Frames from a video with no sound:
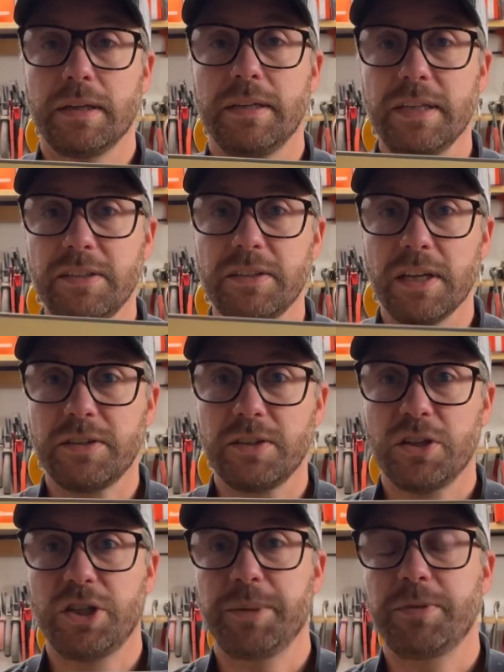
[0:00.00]
This is a
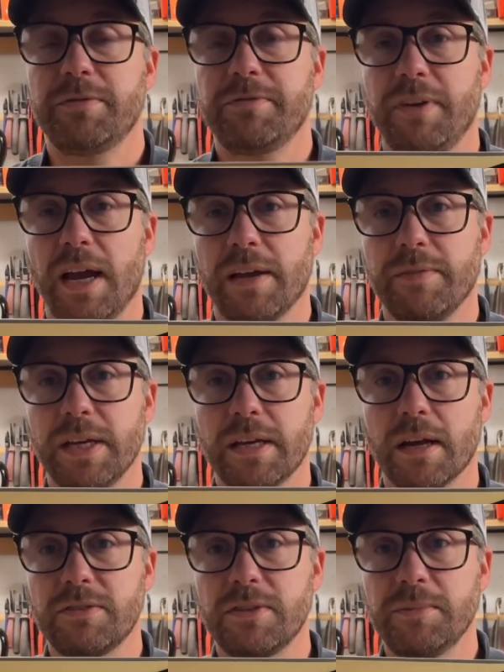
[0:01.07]
Chibson Flying V
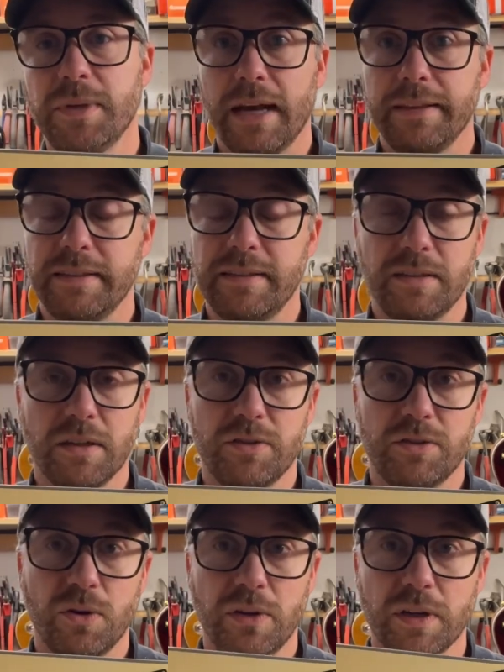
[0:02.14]
Custom. This is a
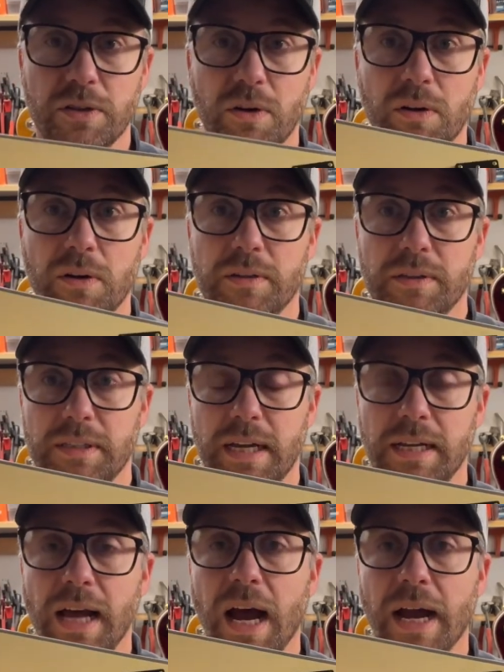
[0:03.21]
stock guitar that
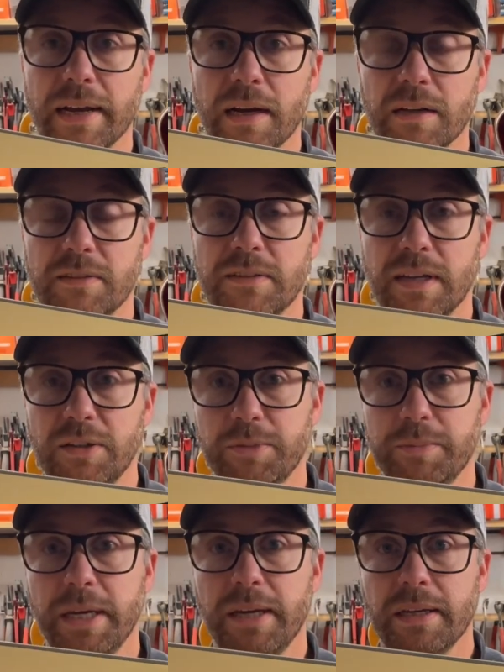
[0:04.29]
I got sent to
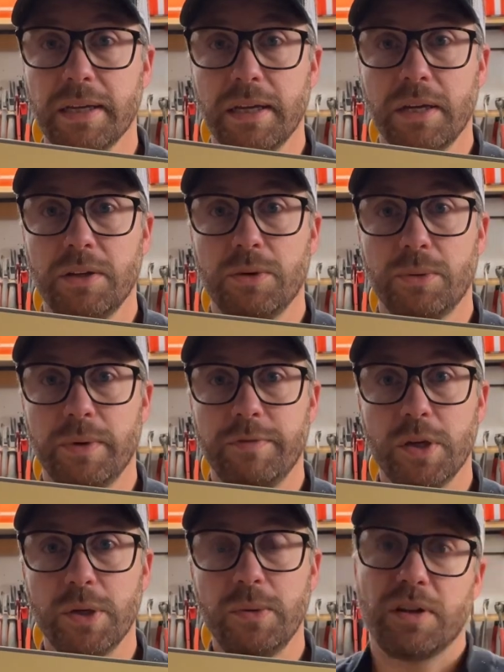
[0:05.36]
me to
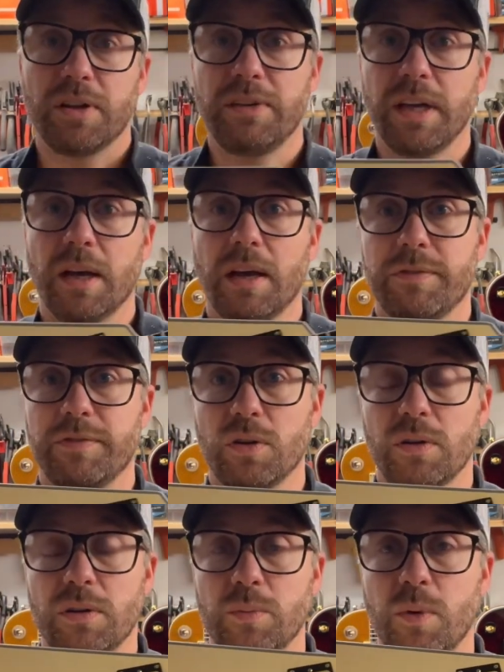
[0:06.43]
review. You can see I have
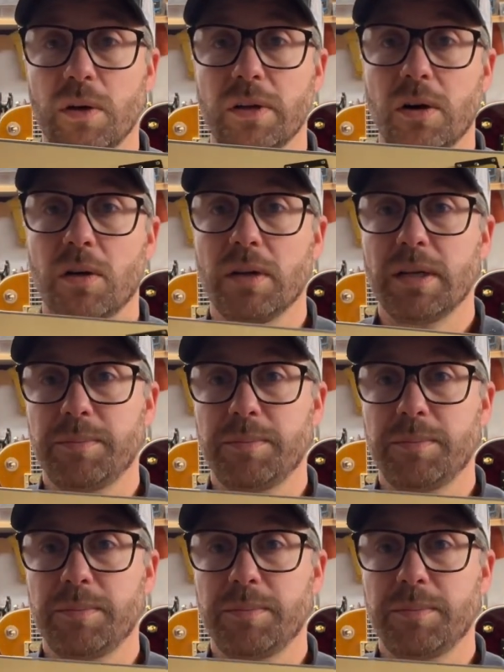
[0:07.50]
started working on it.